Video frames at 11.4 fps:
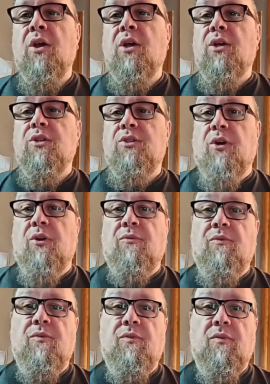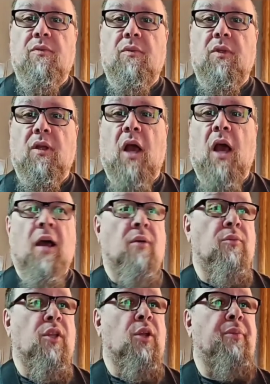So, a
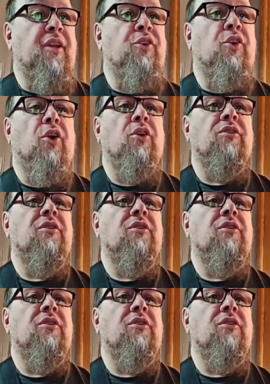little bit of dirt.